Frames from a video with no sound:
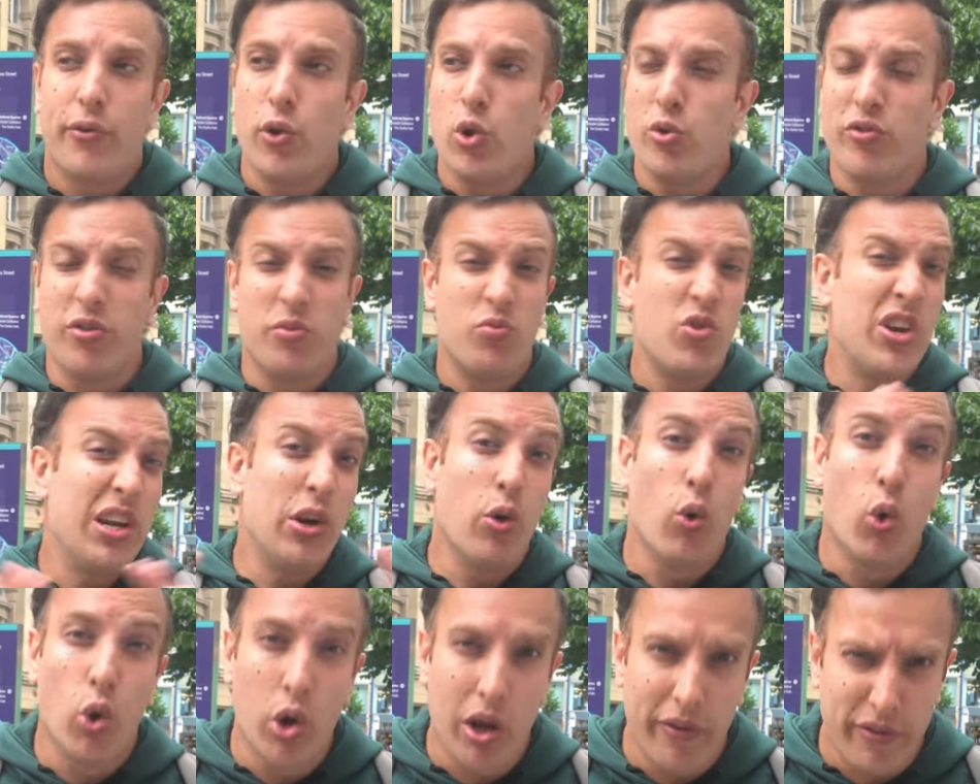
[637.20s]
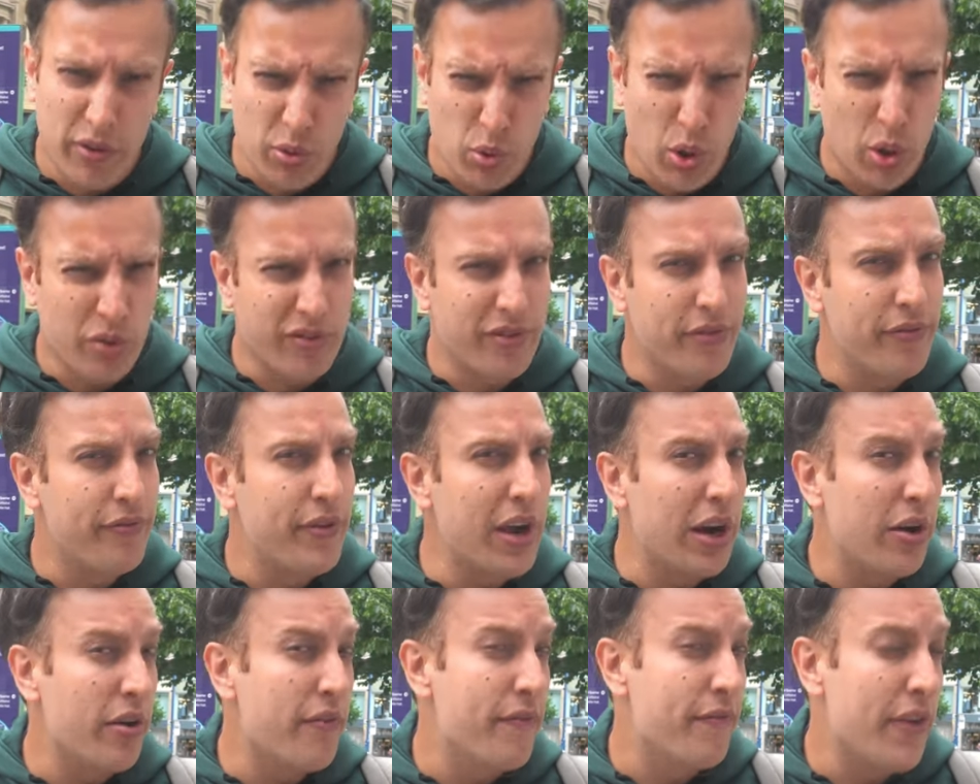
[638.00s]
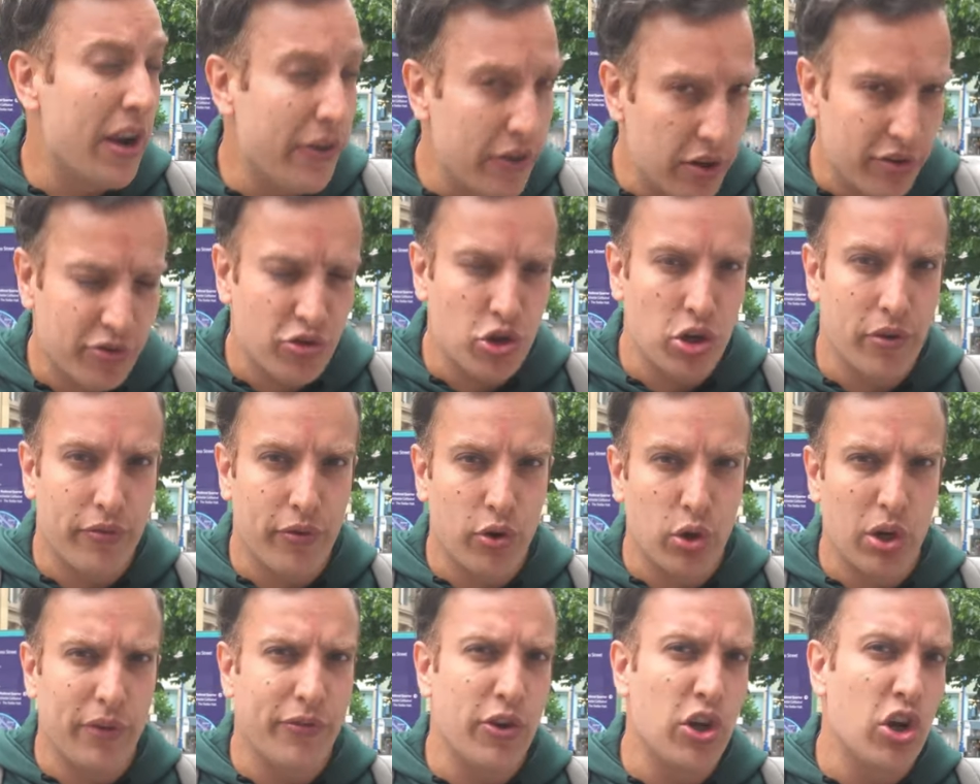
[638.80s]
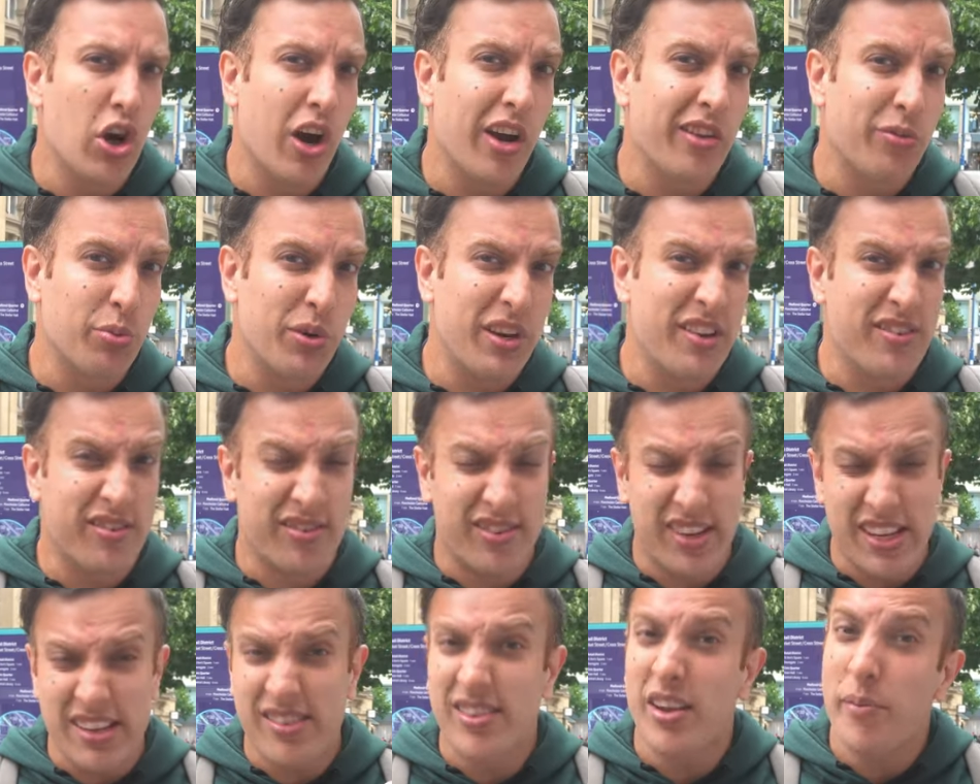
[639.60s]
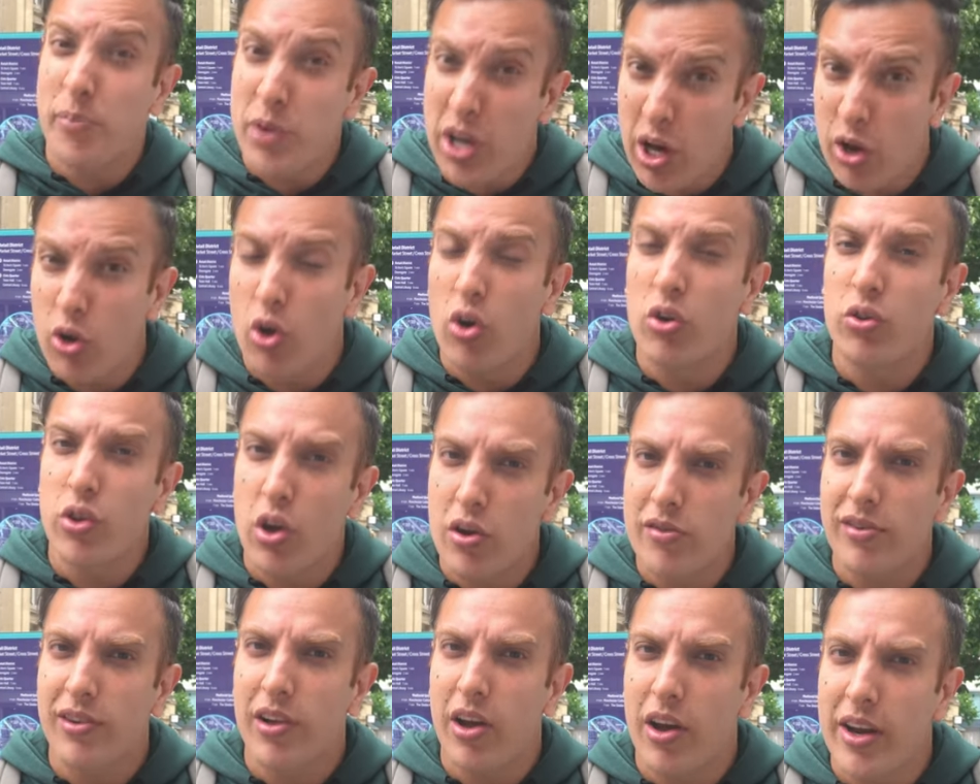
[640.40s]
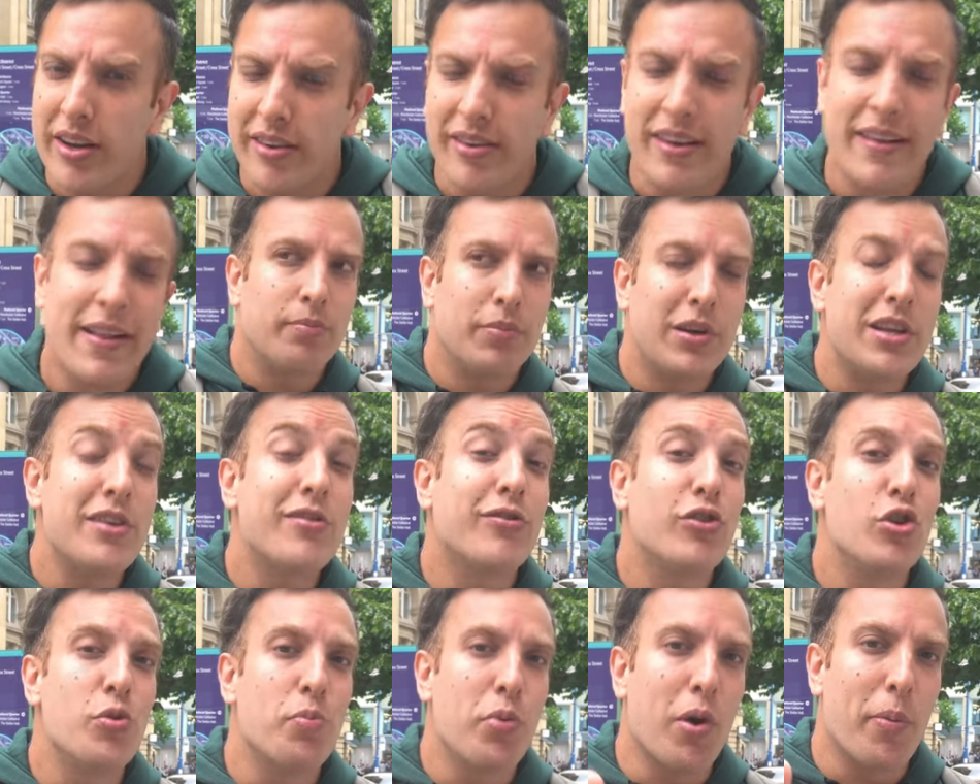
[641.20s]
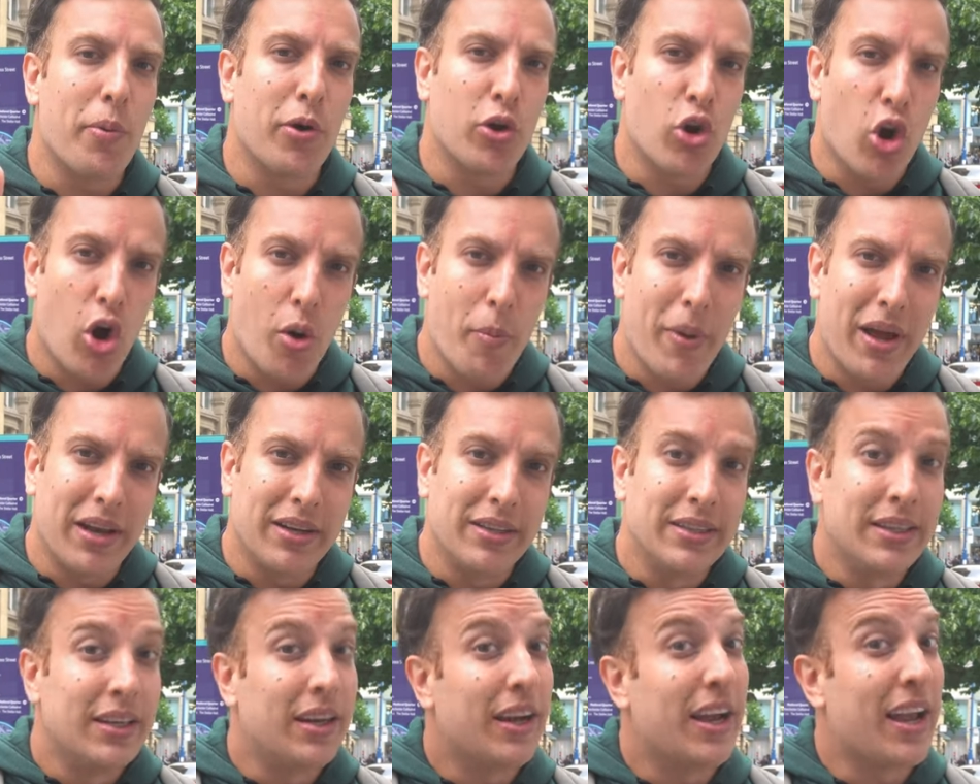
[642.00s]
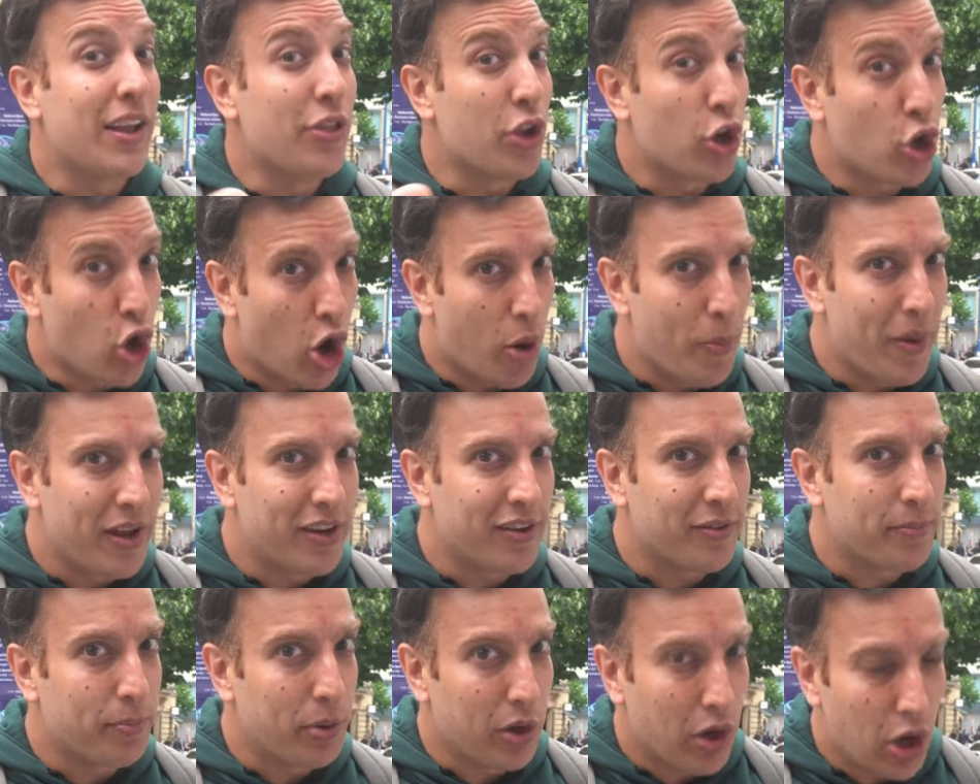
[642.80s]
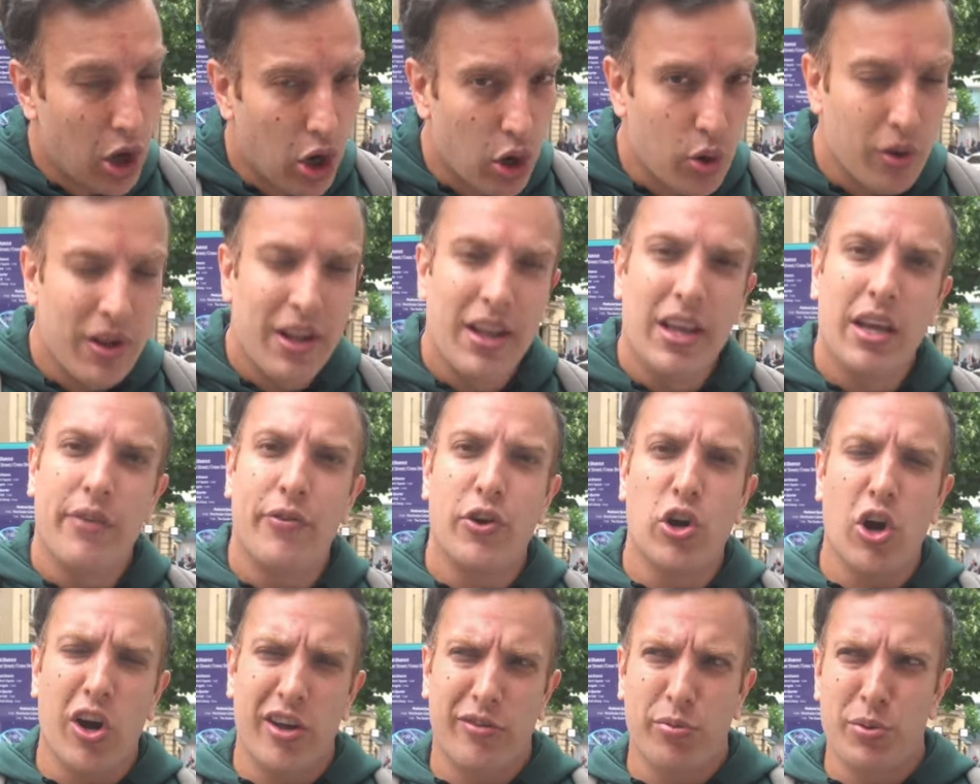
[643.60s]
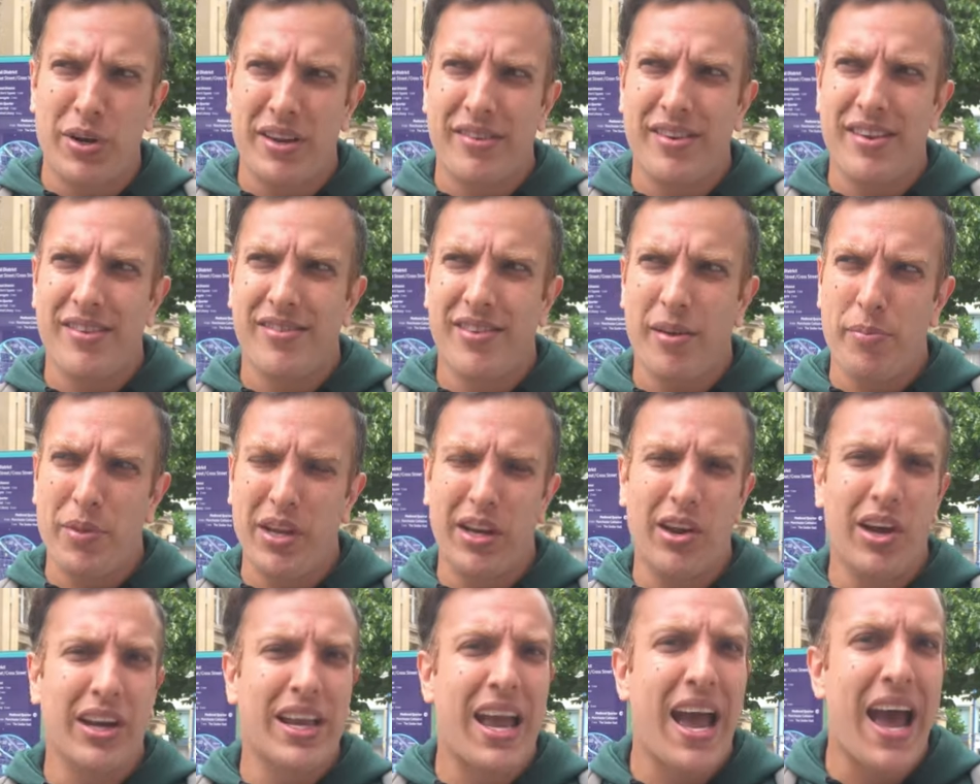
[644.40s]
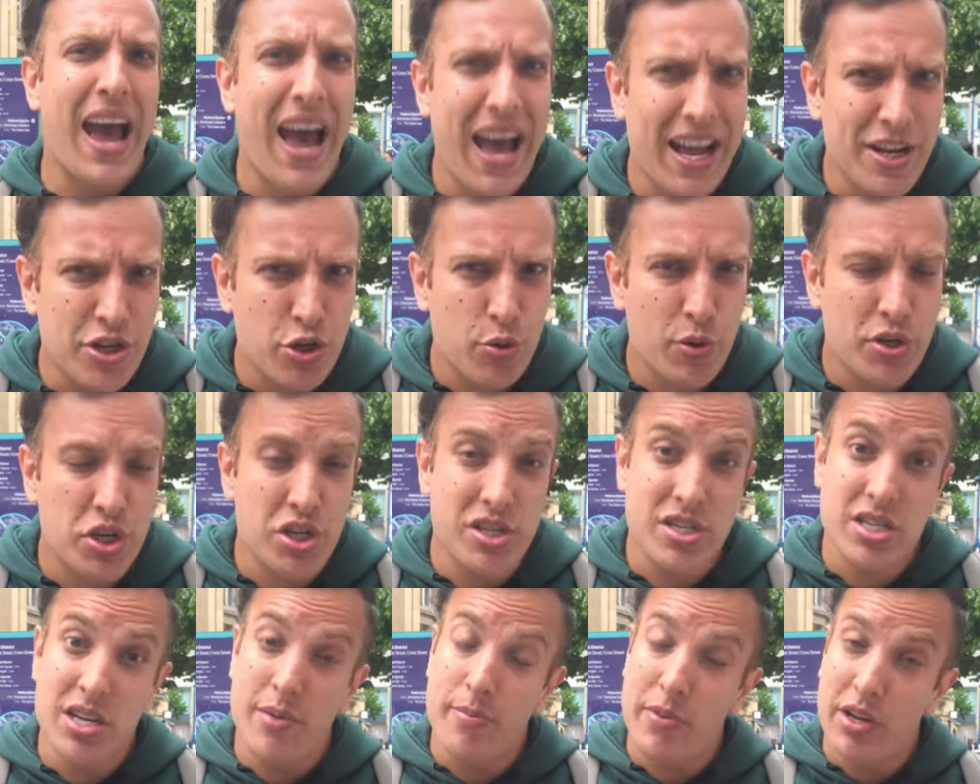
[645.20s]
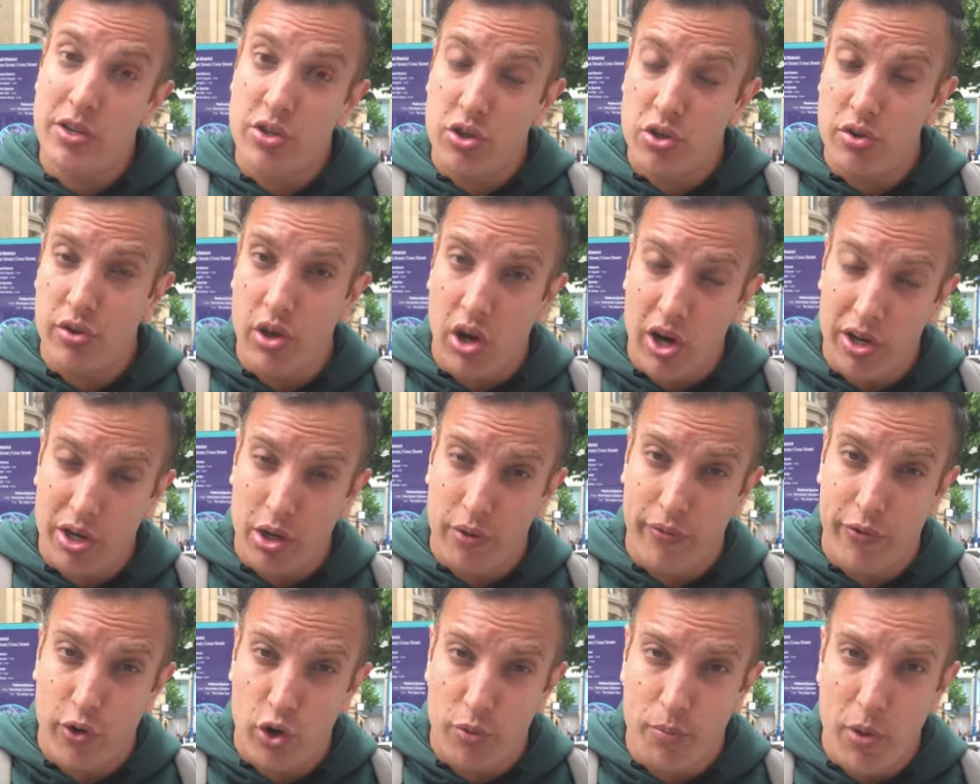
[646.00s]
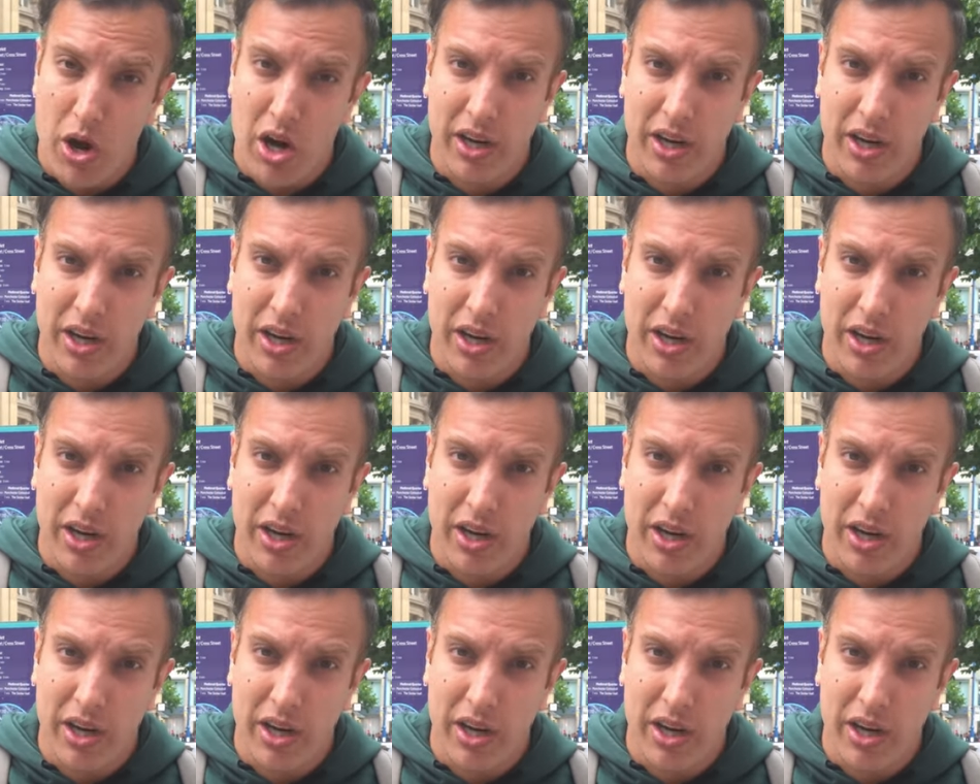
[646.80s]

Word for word: food from really all over the world. It's very, very street food. If you guys want to see something along those lines, please do pop a comment in the comments below. If you guys want to see something like Hatch, which is similar to the Arndale Food